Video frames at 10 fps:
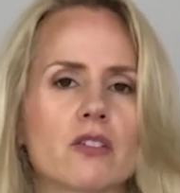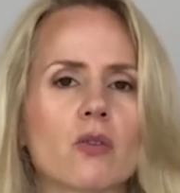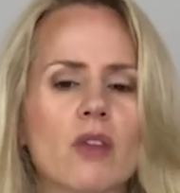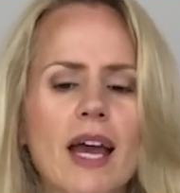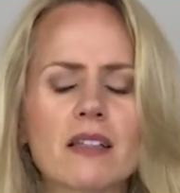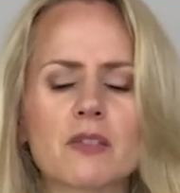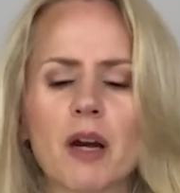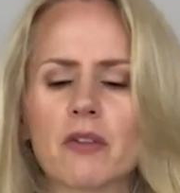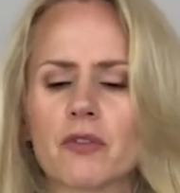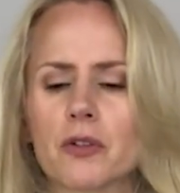So that's
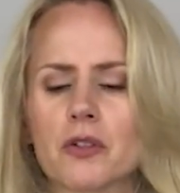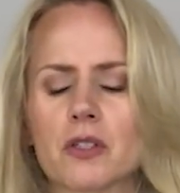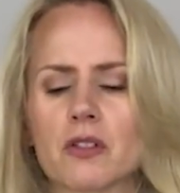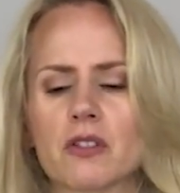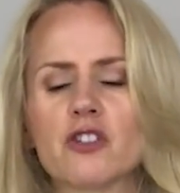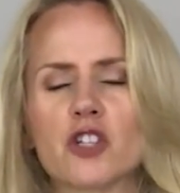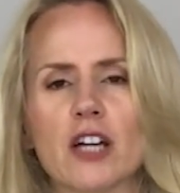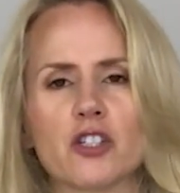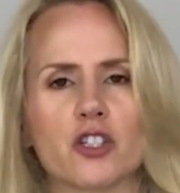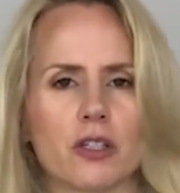my first
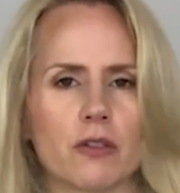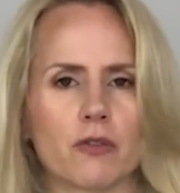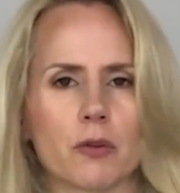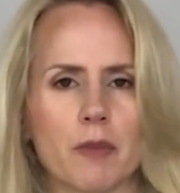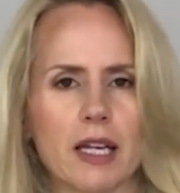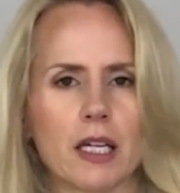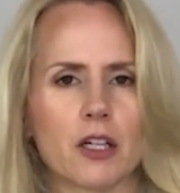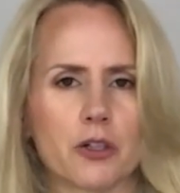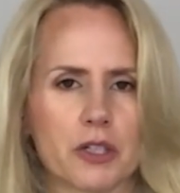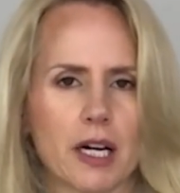suggestion for making
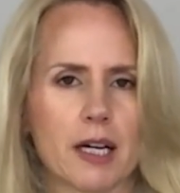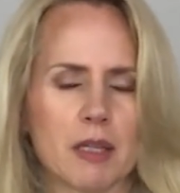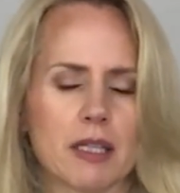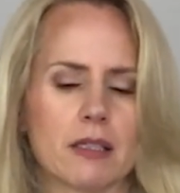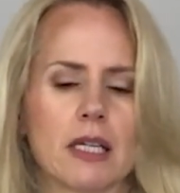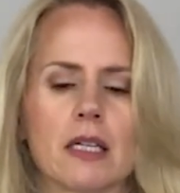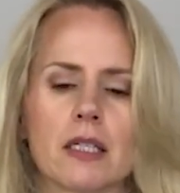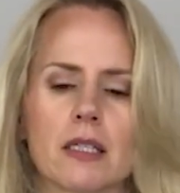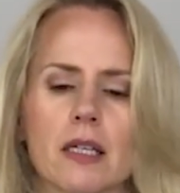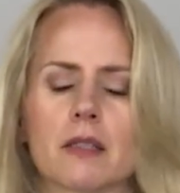your time at the
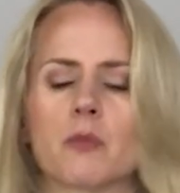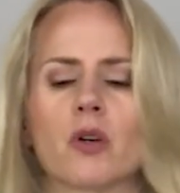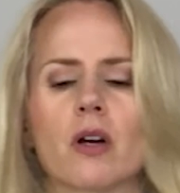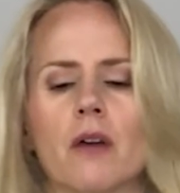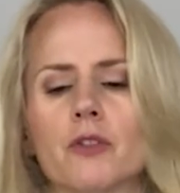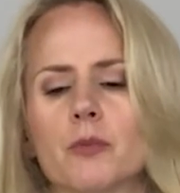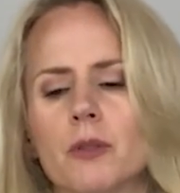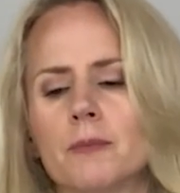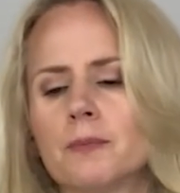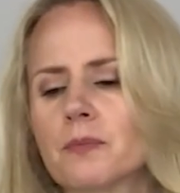standing desk more comfortable.